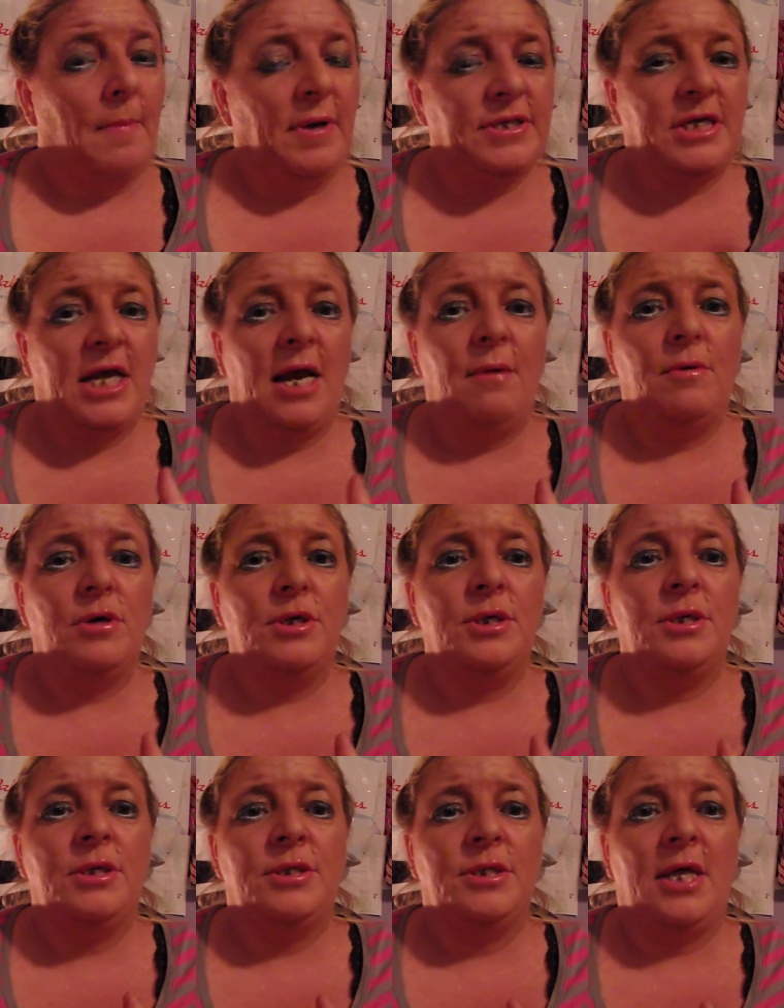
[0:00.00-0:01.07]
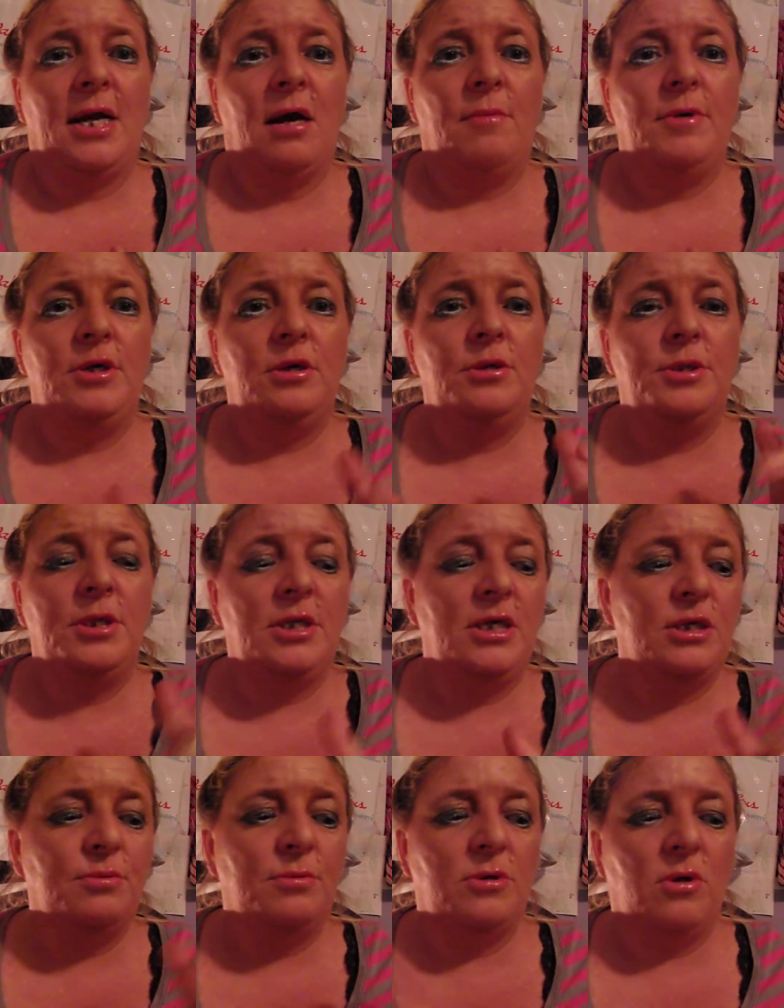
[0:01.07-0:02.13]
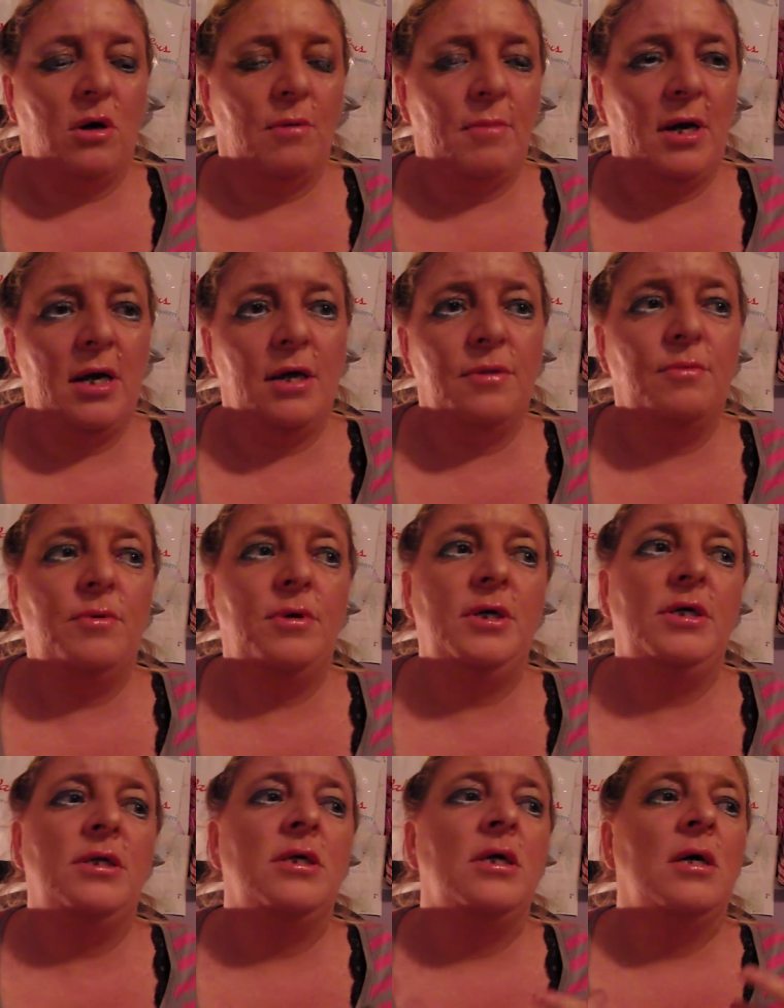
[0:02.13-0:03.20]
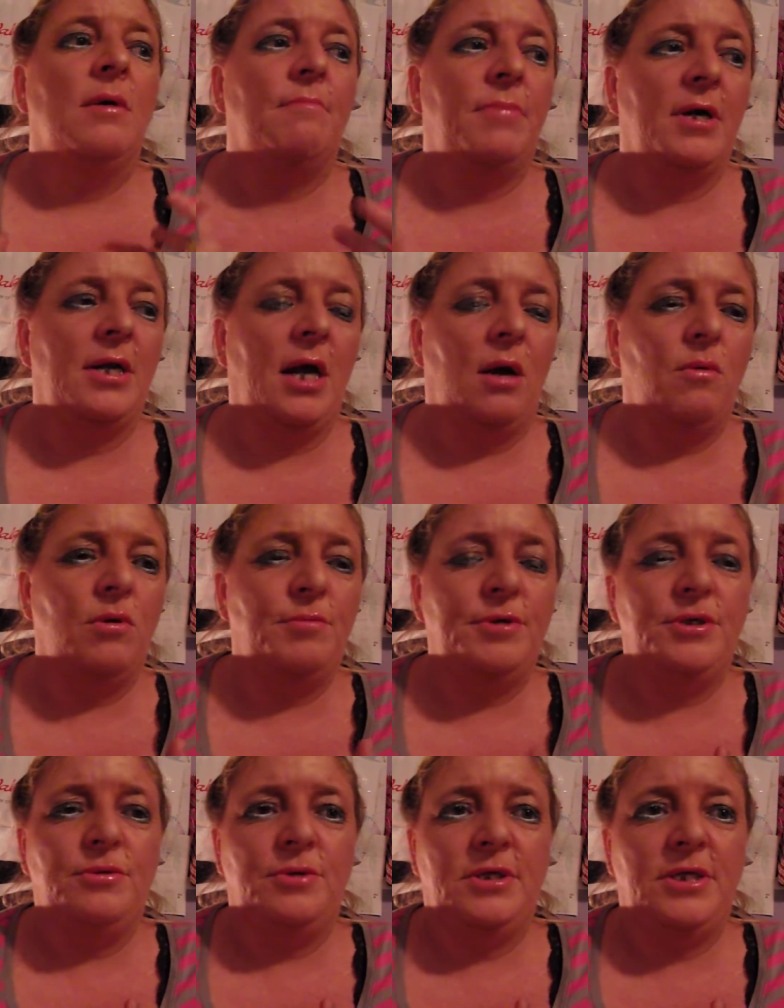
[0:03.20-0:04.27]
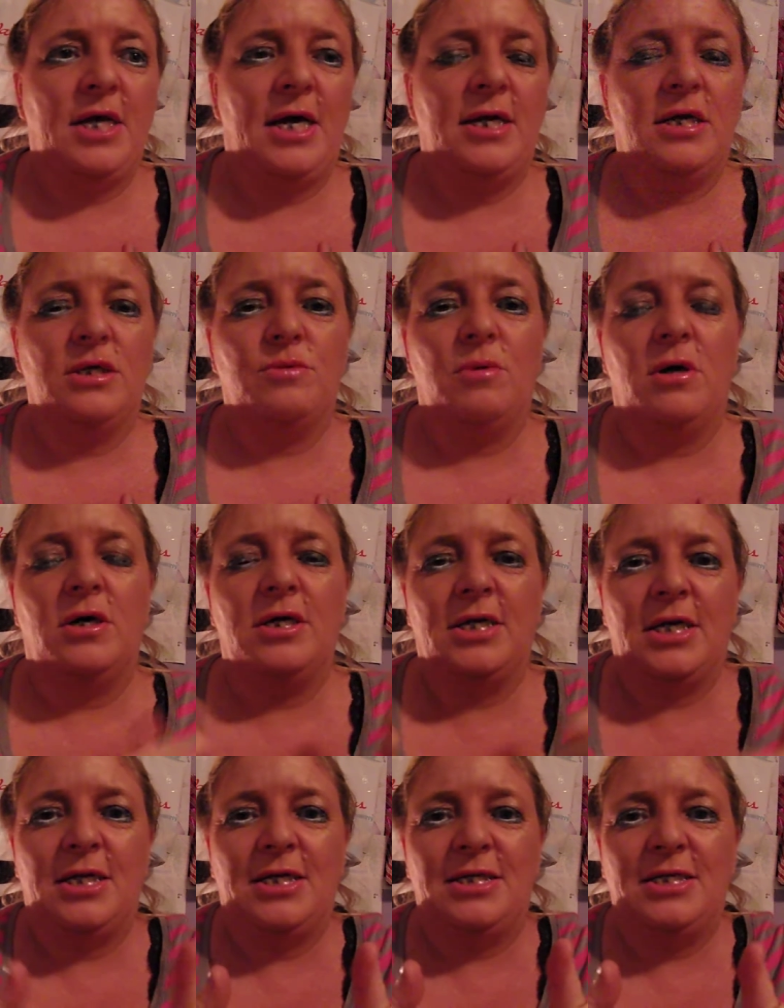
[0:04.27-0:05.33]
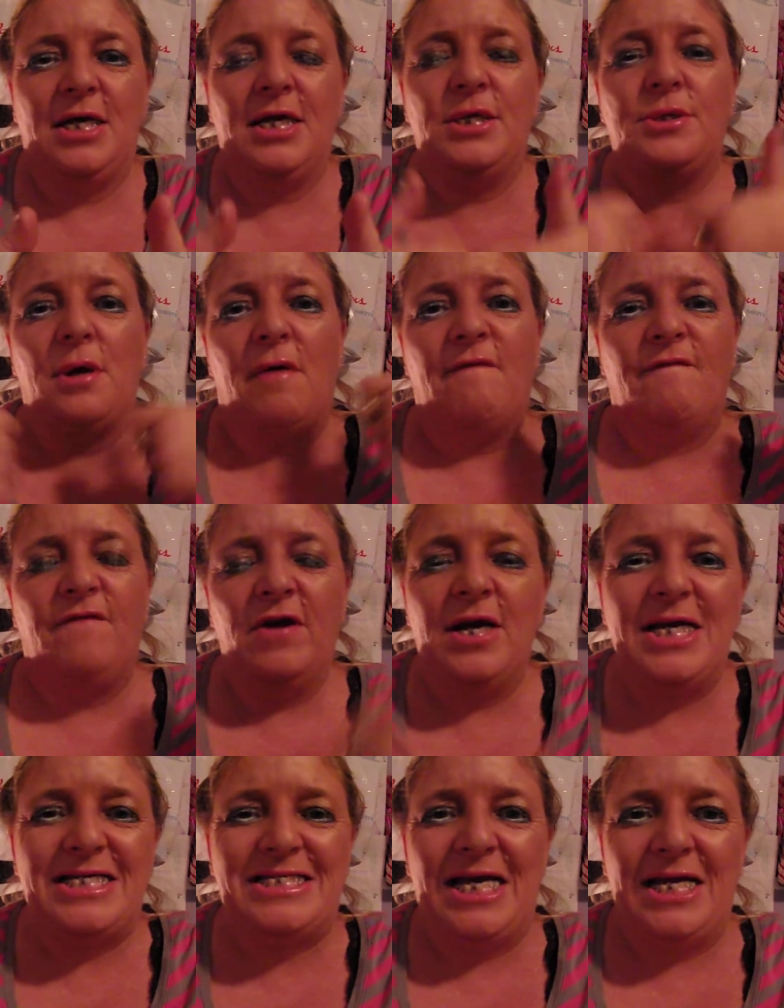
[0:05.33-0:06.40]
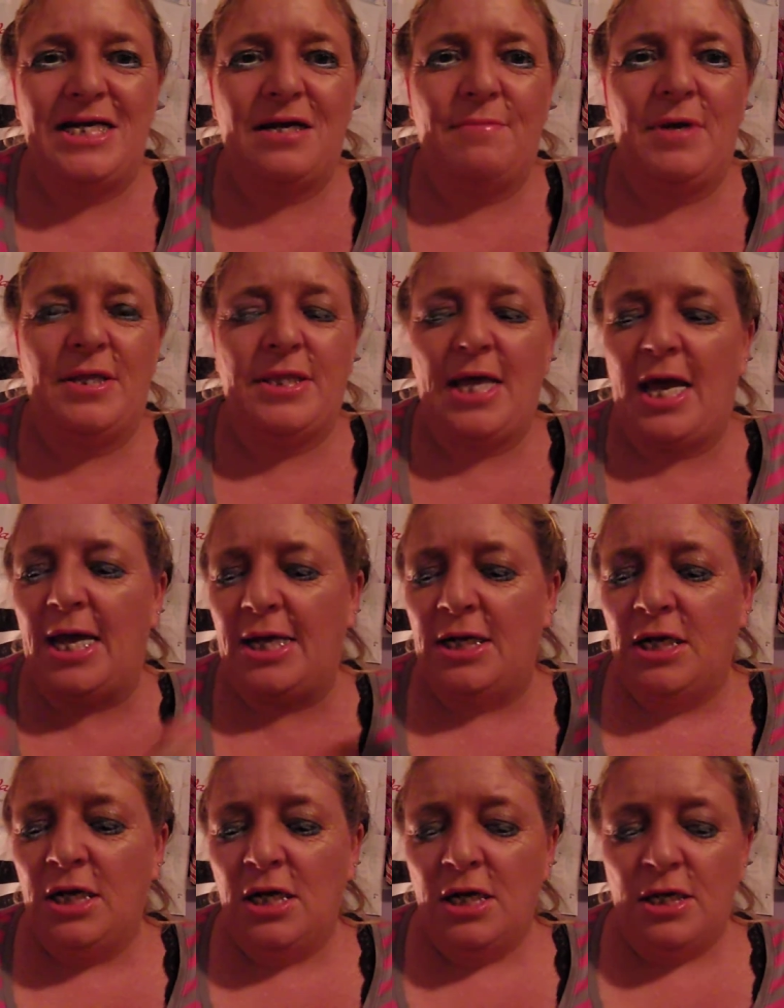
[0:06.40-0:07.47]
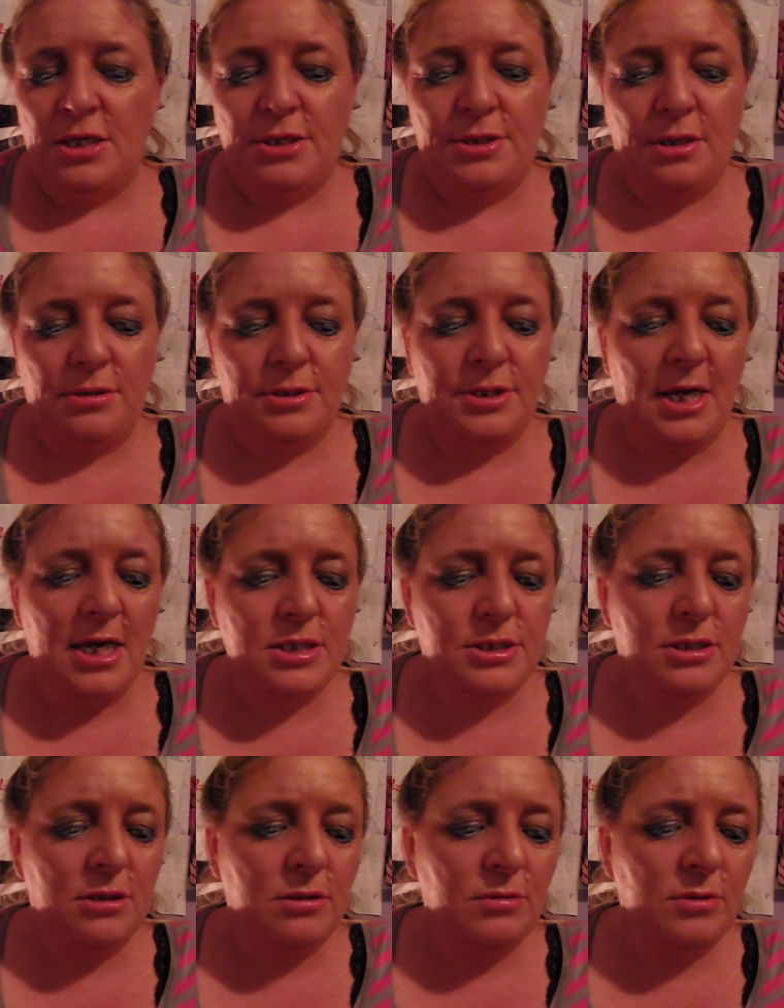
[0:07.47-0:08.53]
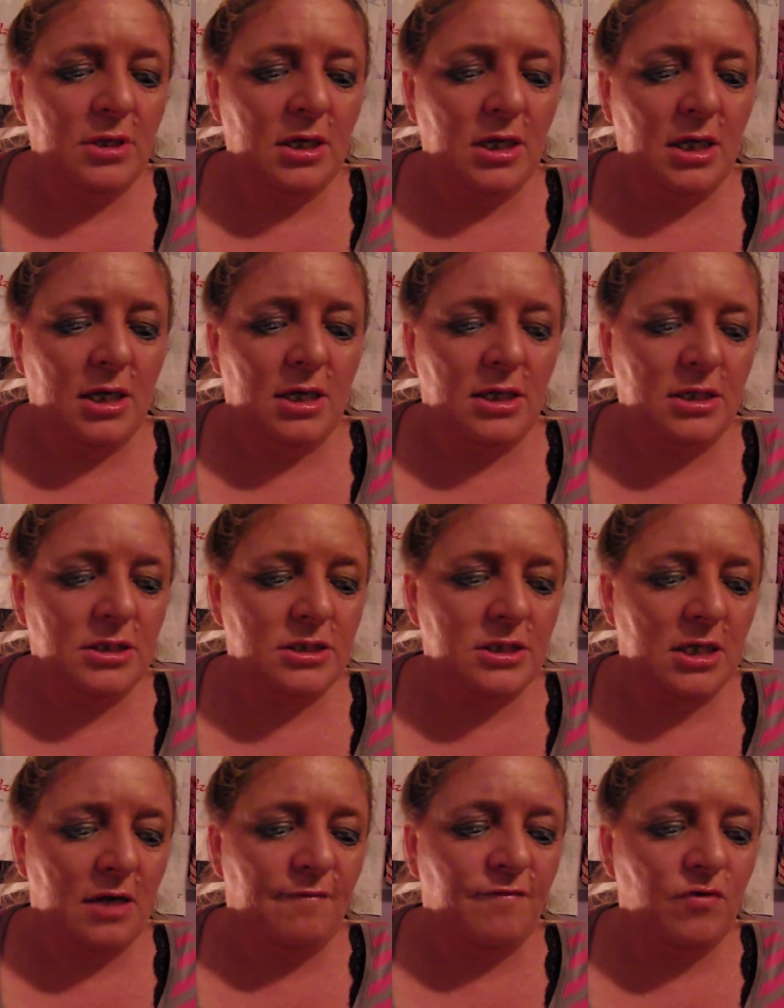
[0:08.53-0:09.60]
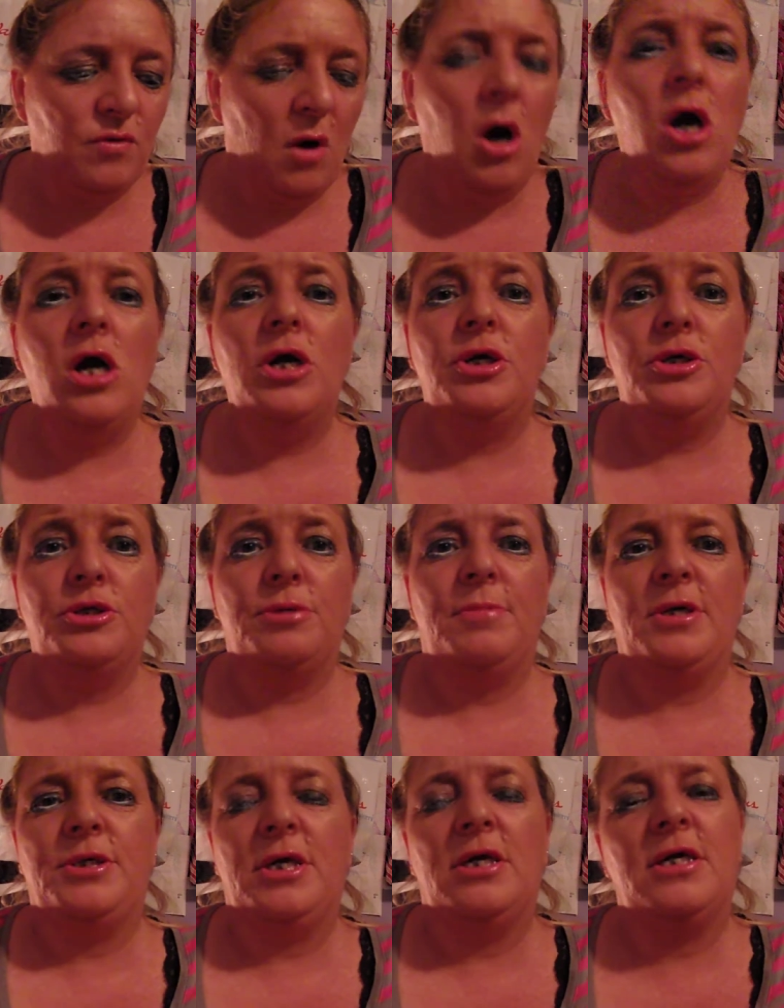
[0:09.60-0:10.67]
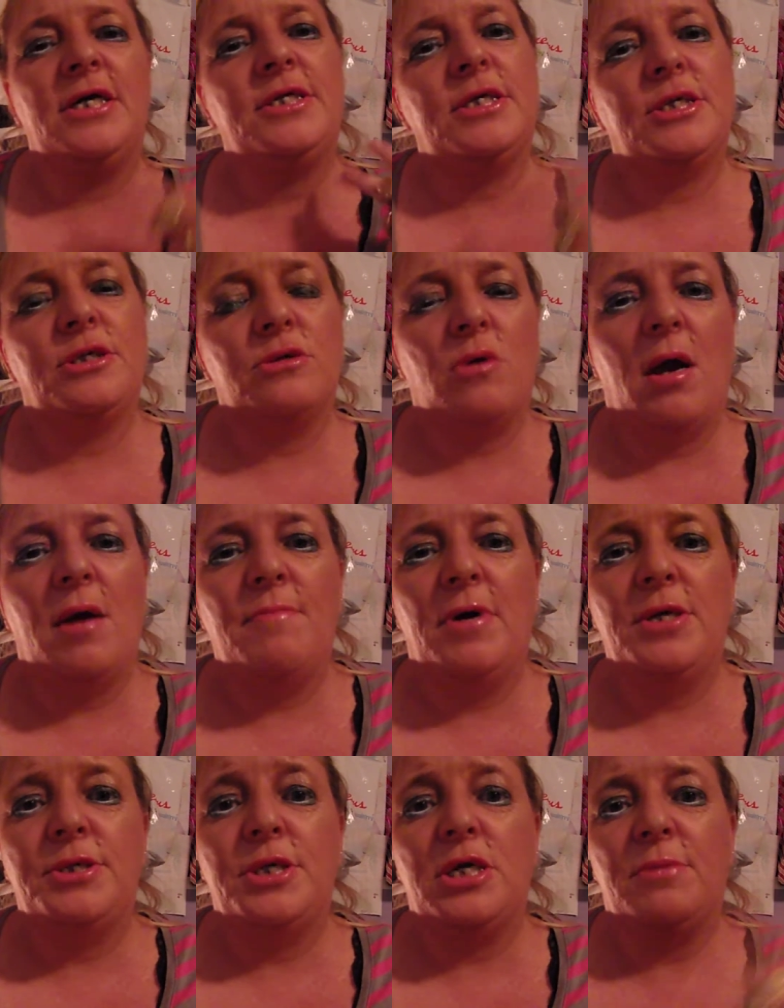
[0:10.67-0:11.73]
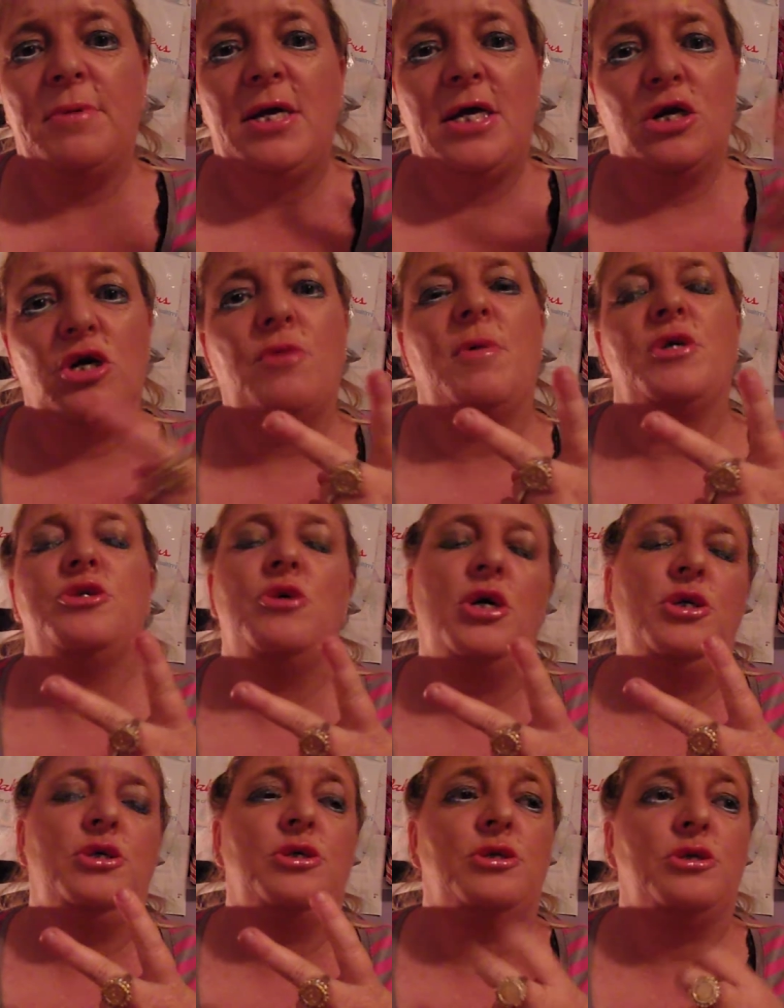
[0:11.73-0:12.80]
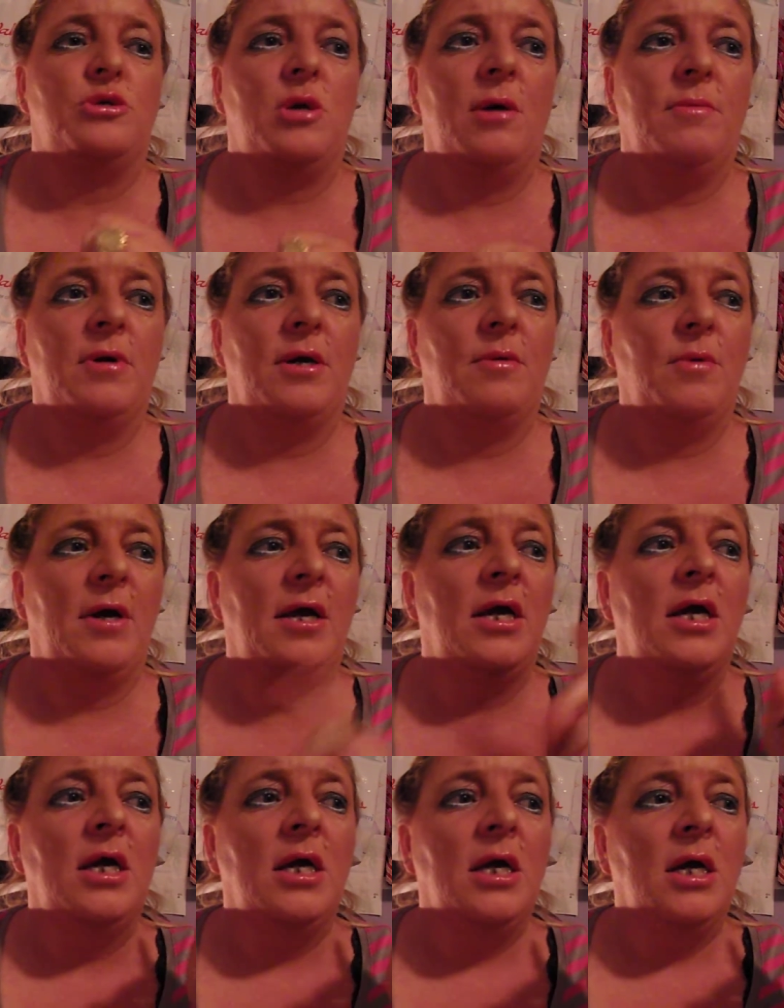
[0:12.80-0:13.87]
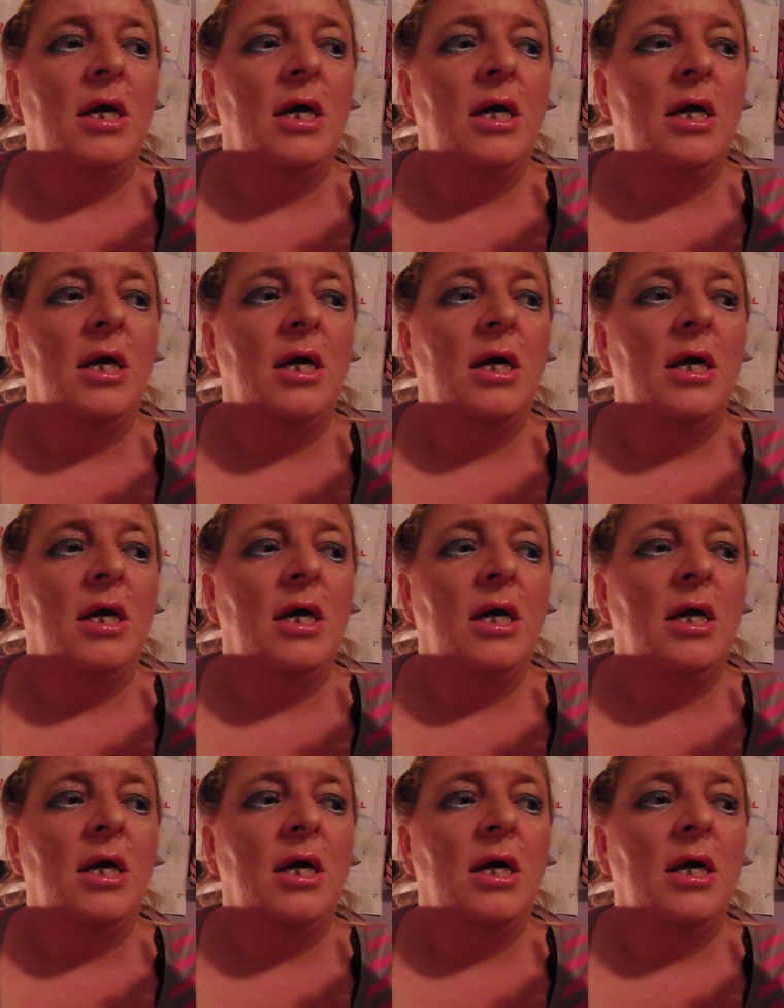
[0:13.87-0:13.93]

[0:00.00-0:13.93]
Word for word: about the camera that I'll be using this one or my other one but I will be doing that as well and getting it done. So I'm very excited about that. So stay tuned, and if you are new to my channel, hit the subscribe button so you can be entered in my 200 subscriber giveaway